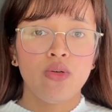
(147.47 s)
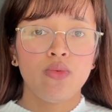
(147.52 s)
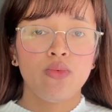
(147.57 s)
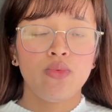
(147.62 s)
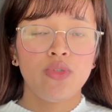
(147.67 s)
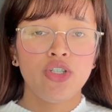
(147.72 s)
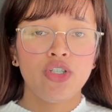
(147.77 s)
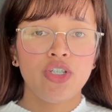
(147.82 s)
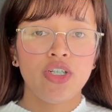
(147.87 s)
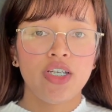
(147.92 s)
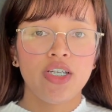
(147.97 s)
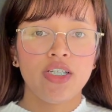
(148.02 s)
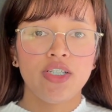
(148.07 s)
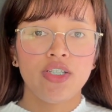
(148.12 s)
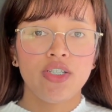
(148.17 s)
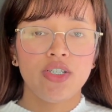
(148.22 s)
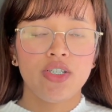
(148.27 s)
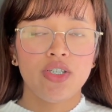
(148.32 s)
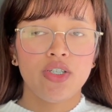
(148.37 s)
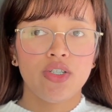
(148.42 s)
which
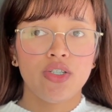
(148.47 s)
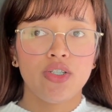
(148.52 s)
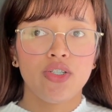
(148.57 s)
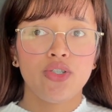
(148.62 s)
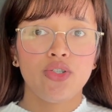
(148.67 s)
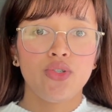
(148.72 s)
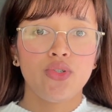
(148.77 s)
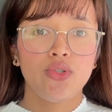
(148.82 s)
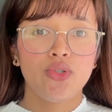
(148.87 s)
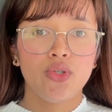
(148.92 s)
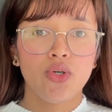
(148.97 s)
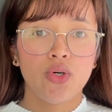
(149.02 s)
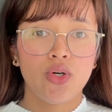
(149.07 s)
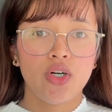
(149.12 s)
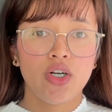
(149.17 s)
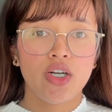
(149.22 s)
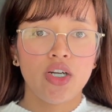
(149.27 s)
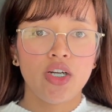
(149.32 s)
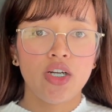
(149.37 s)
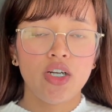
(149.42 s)
is the
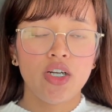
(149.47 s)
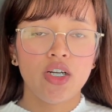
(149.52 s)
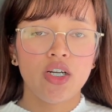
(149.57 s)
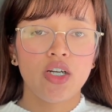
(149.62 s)
door